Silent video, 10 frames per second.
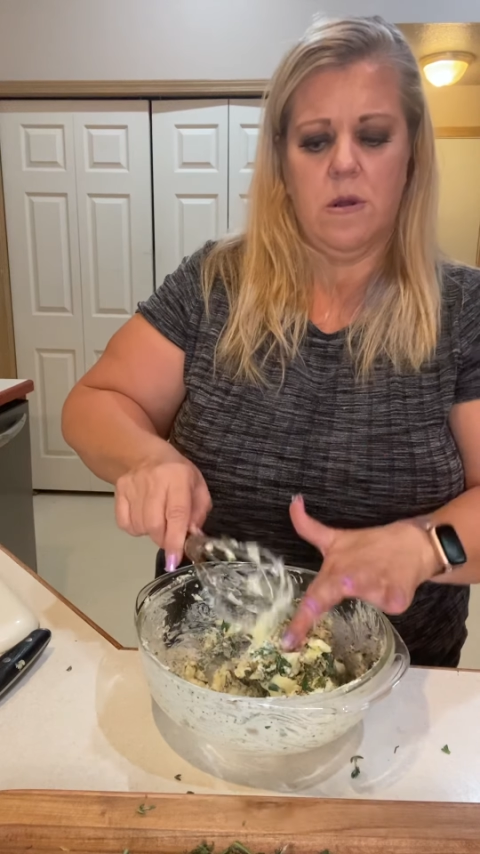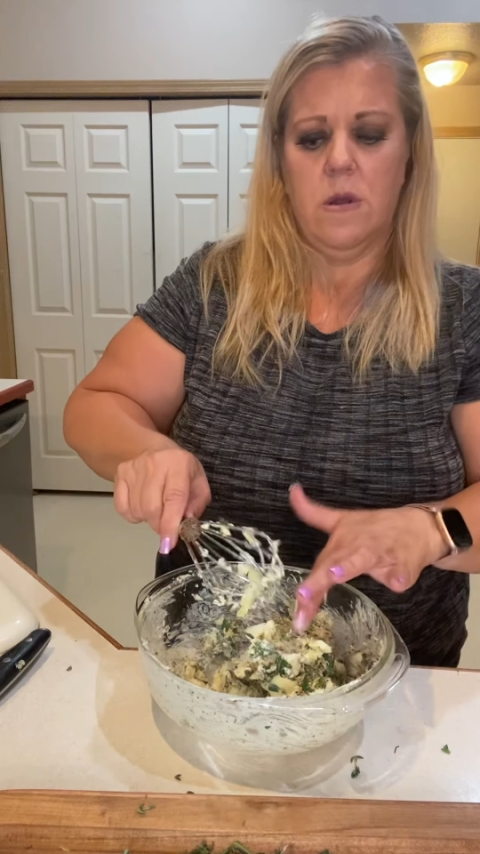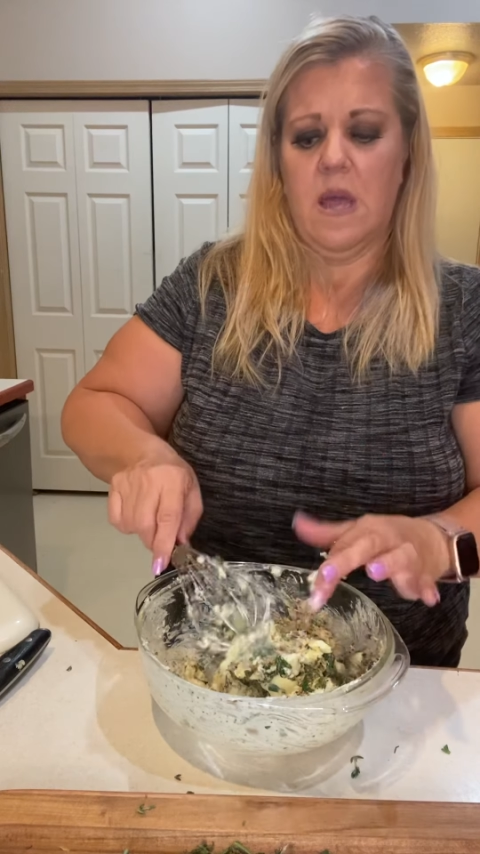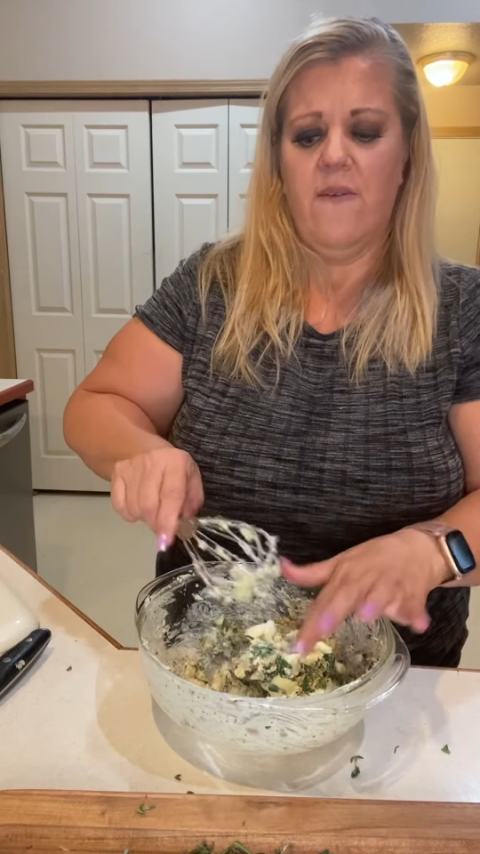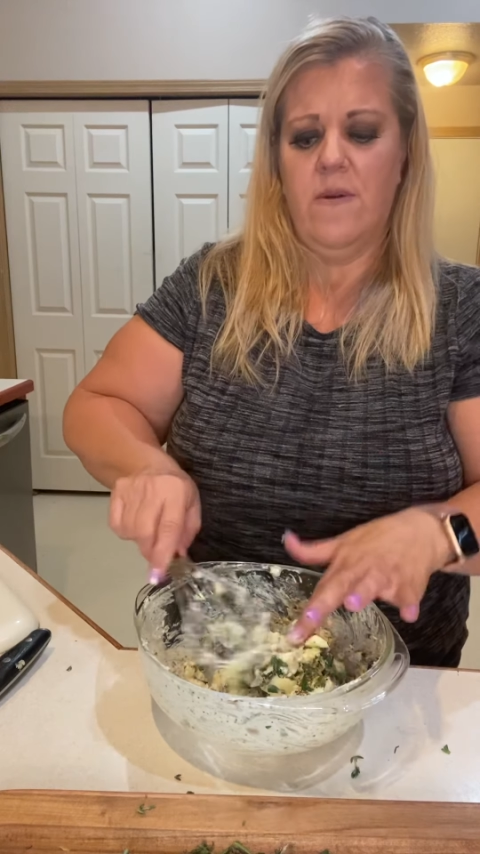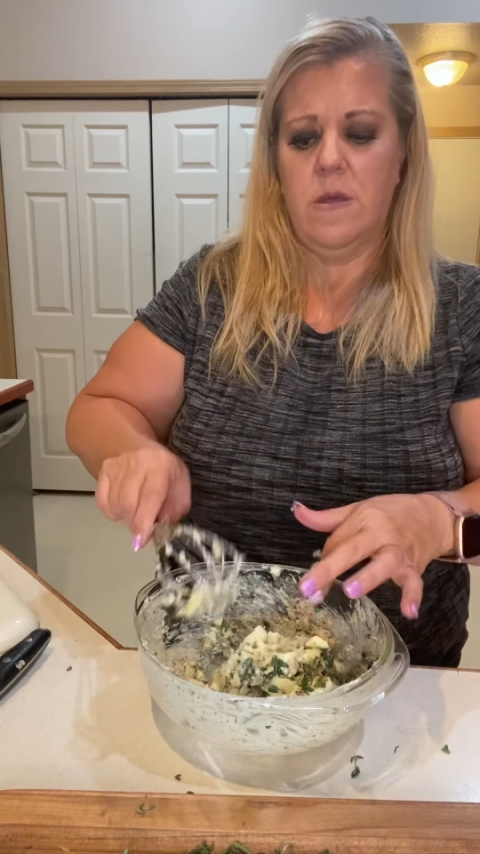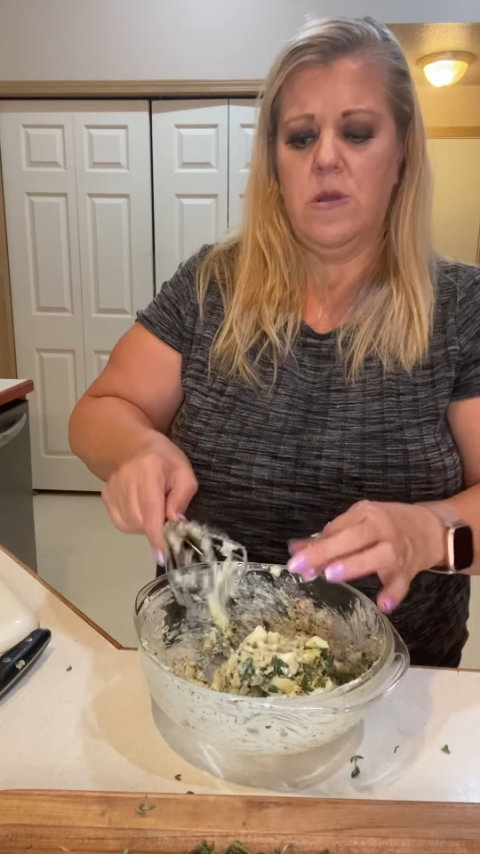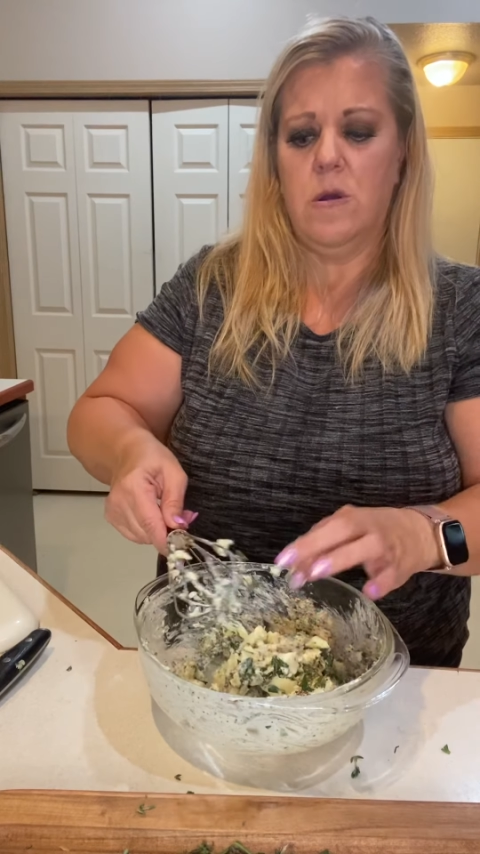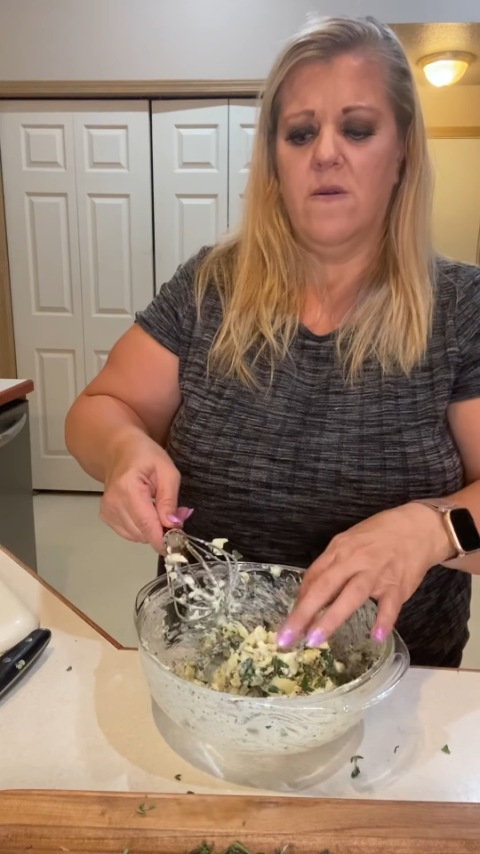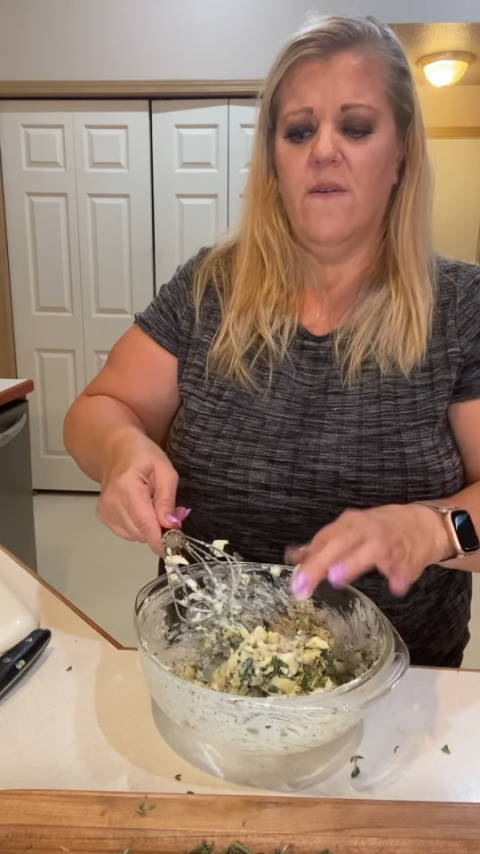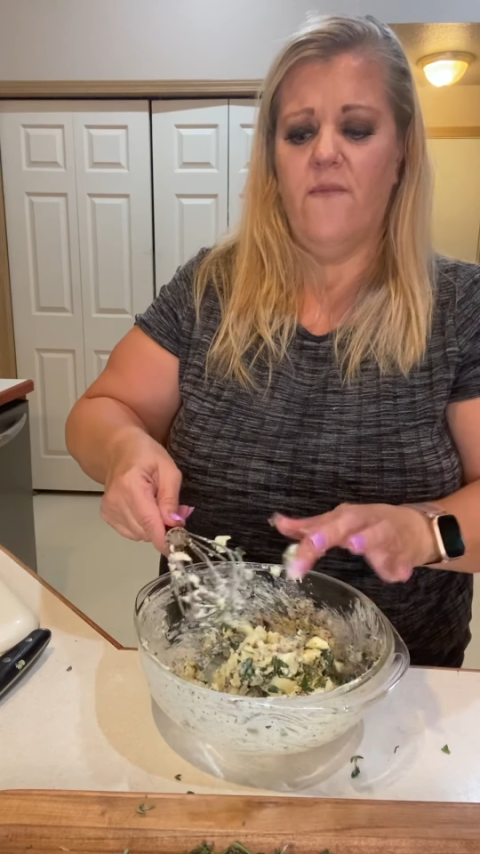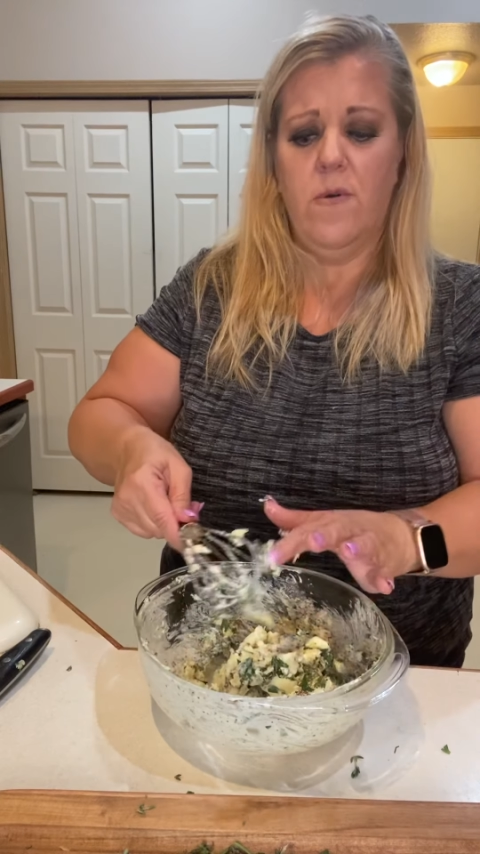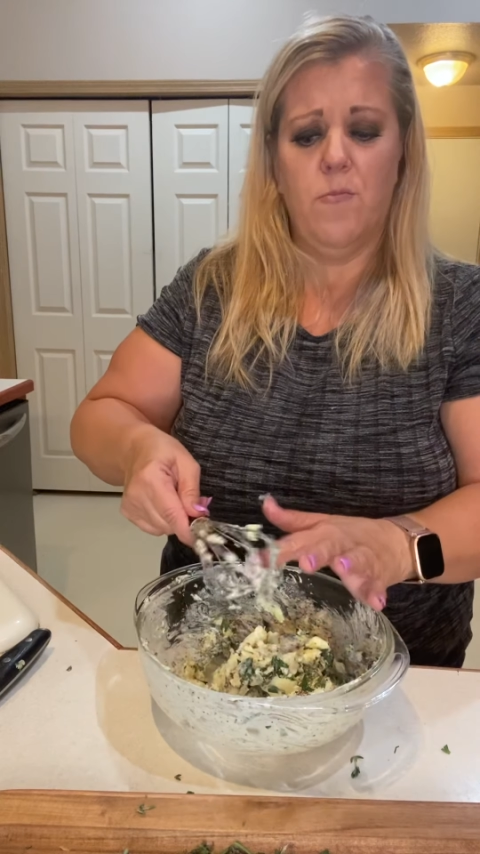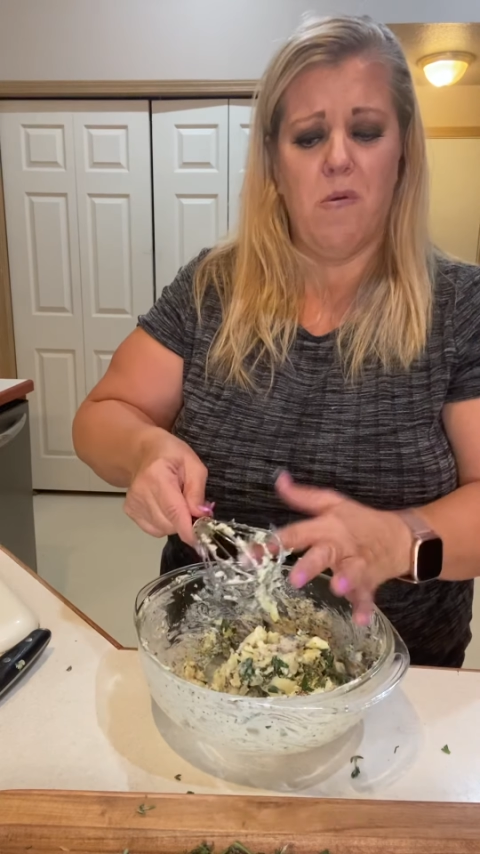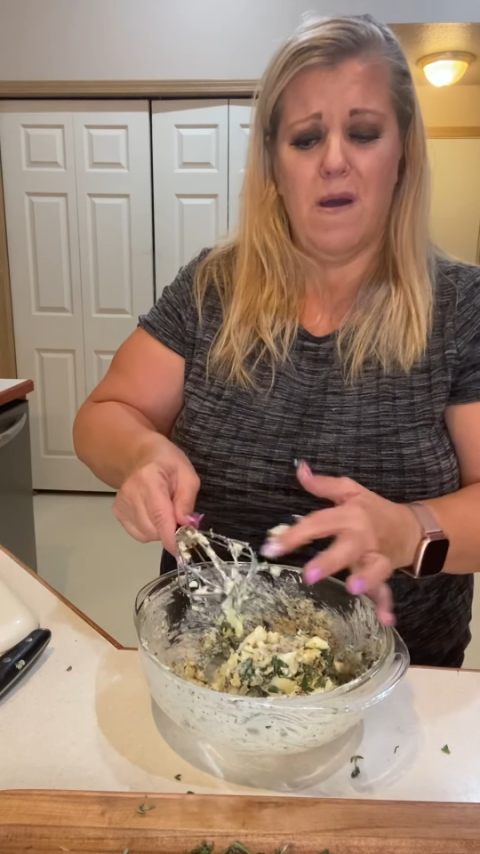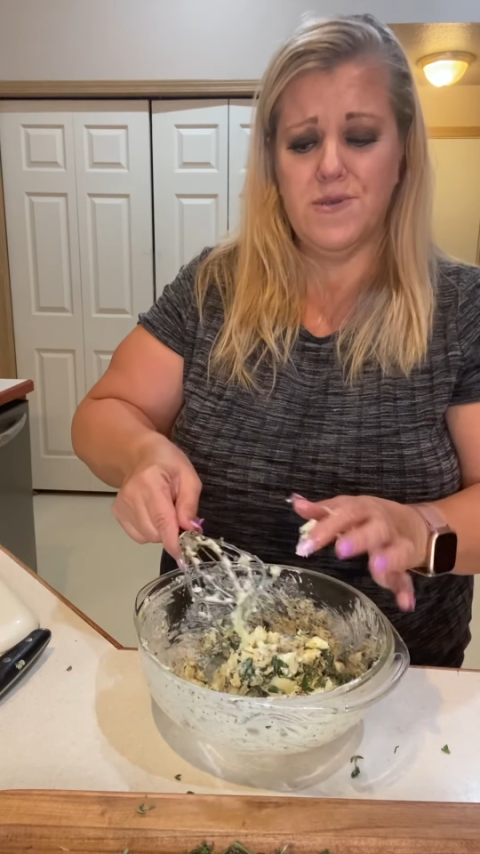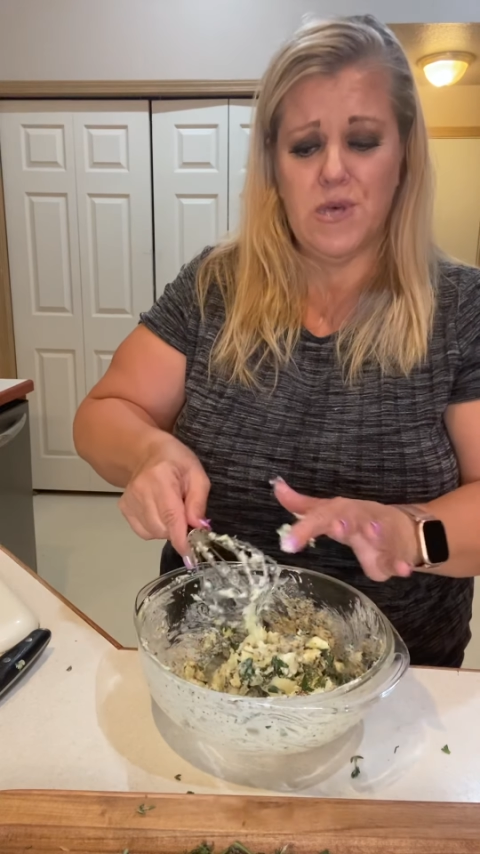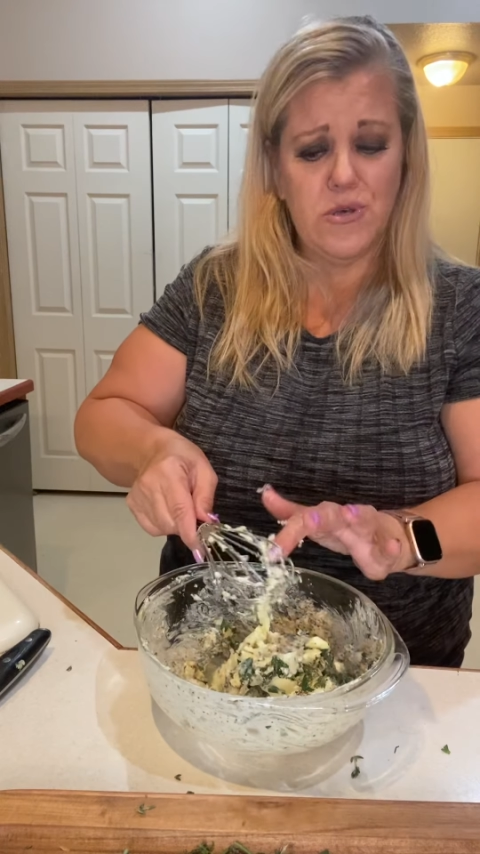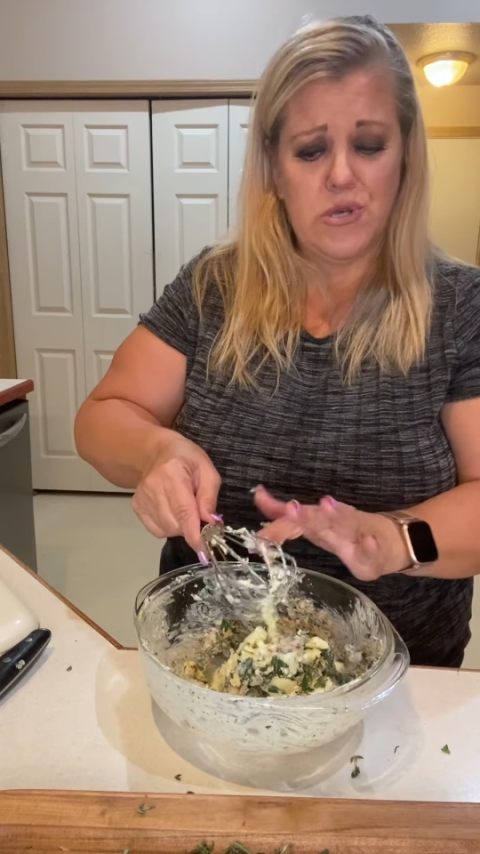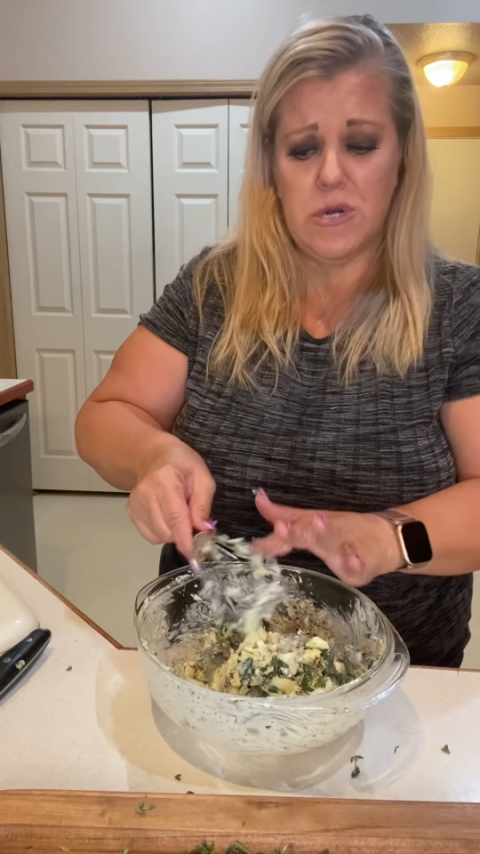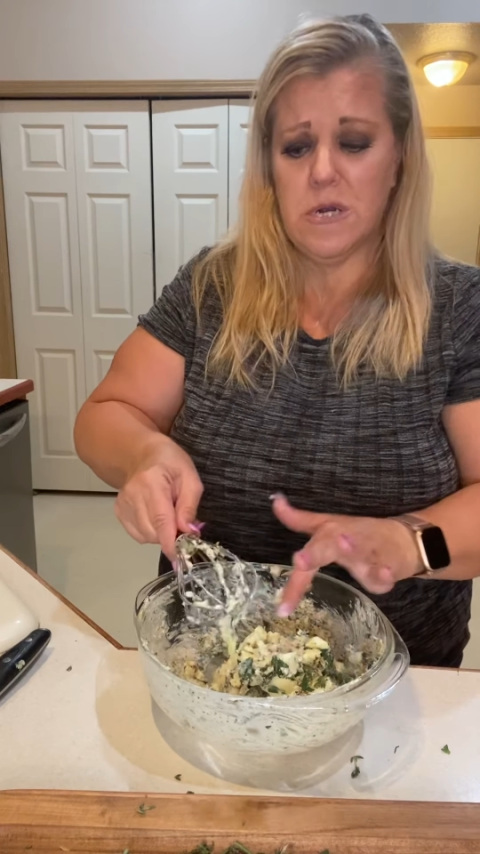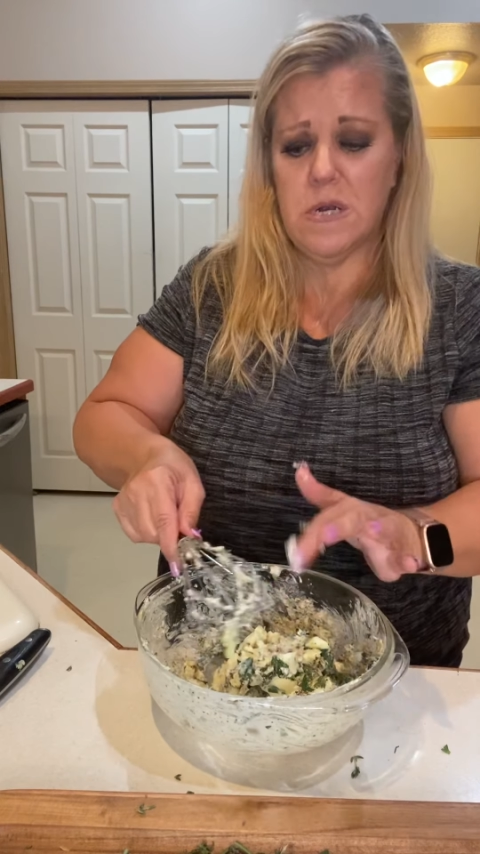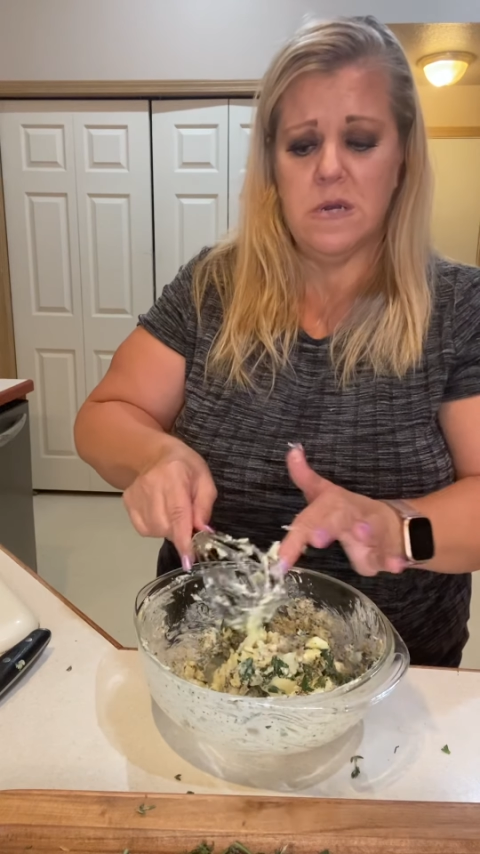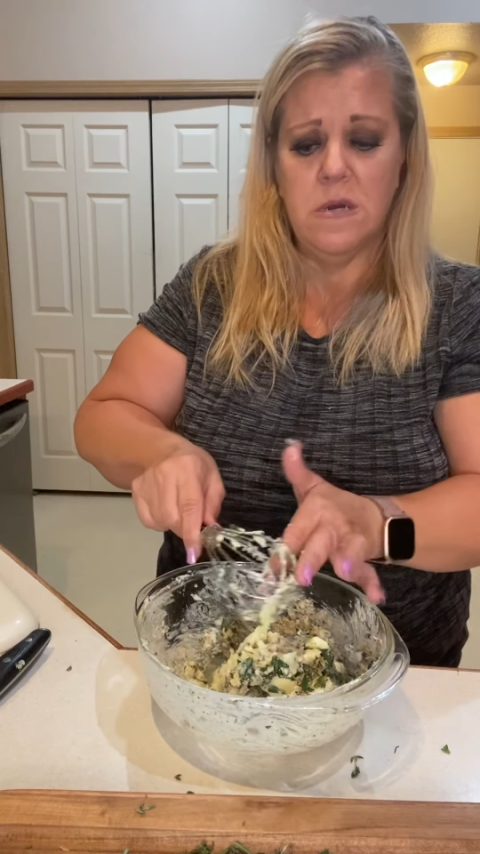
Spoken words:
or even in your food processor